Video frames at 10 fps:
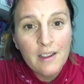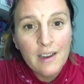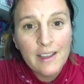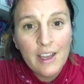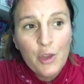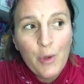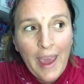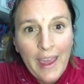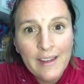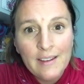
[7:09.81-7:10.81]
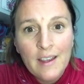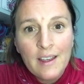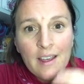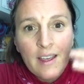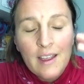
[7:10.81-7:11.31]
Like you can't,
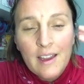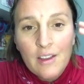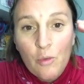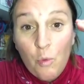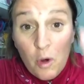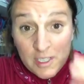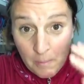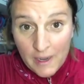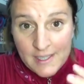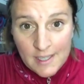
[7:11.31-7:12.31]
the worst place